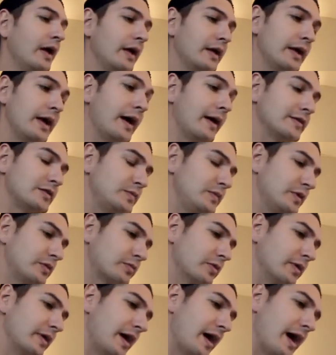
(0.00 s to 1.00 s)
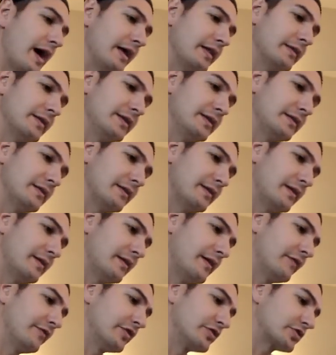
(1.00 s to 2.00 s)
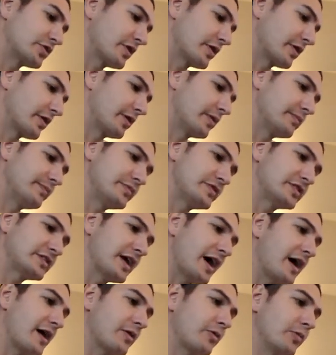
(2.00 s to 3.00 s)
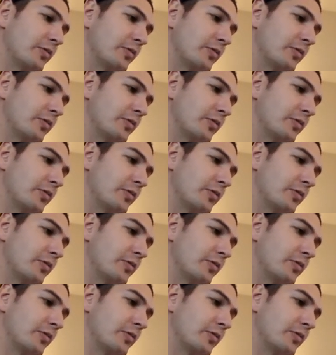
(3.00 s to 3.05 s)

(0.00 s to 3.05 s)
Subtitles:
yeah, I speak really highly of the Trigger stock